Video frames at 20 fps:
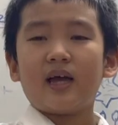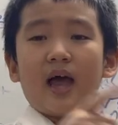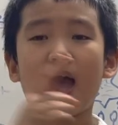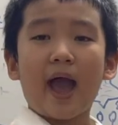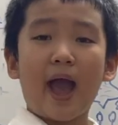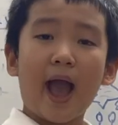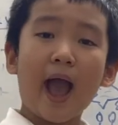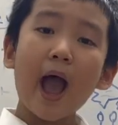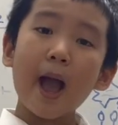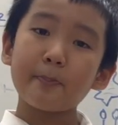
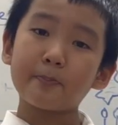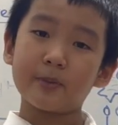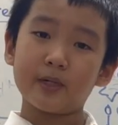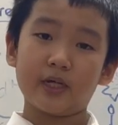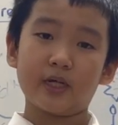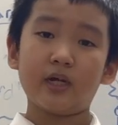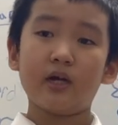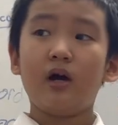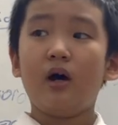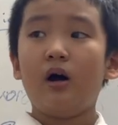
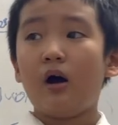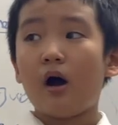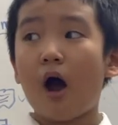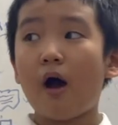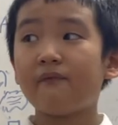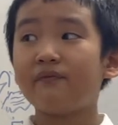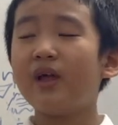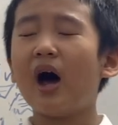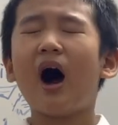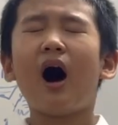happy
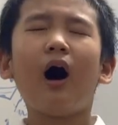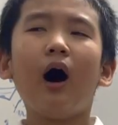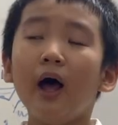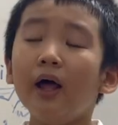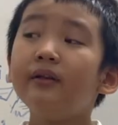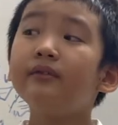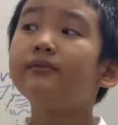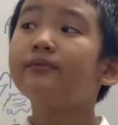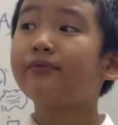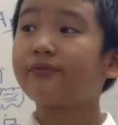of the
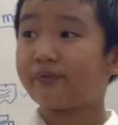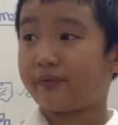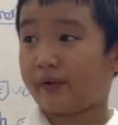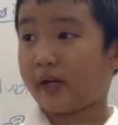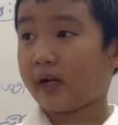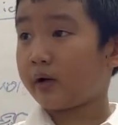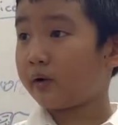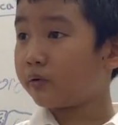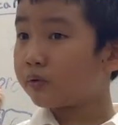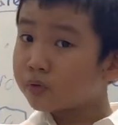
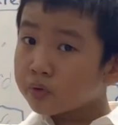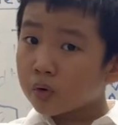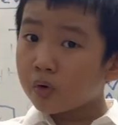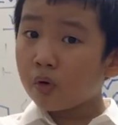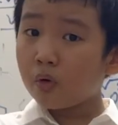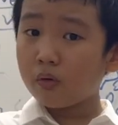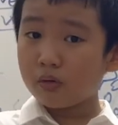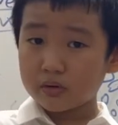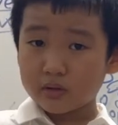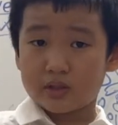unfair
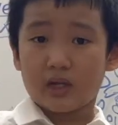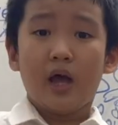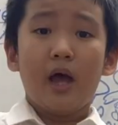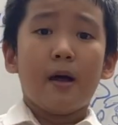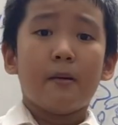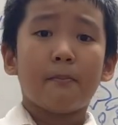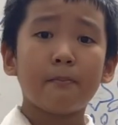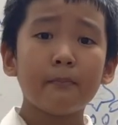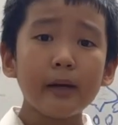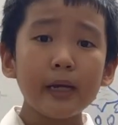rules
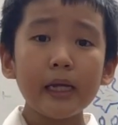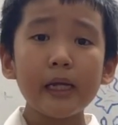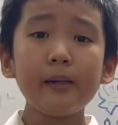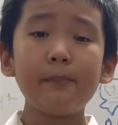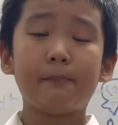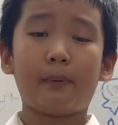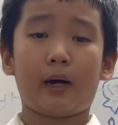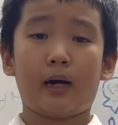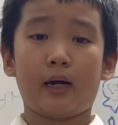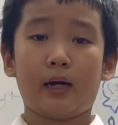made
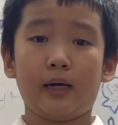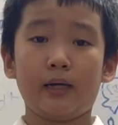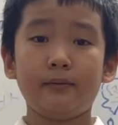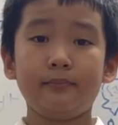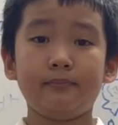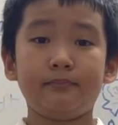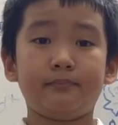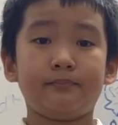by